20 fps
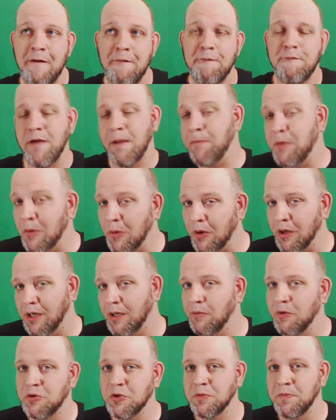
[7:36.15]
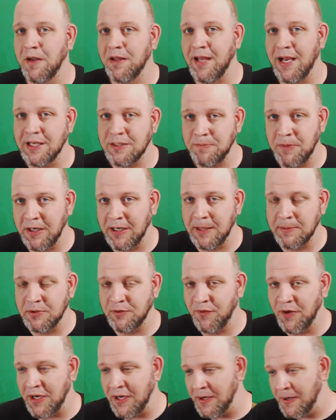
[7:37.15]
February, which was my last
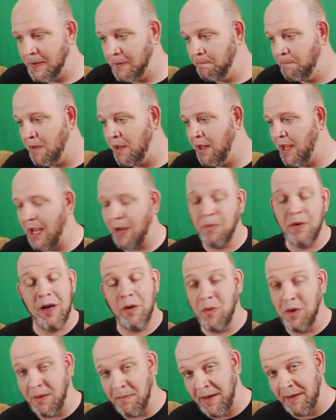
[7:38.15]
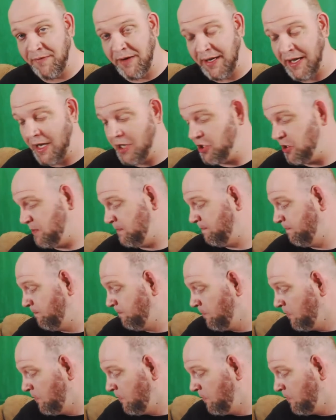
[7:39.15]
pickups video, and when I went on my vacation.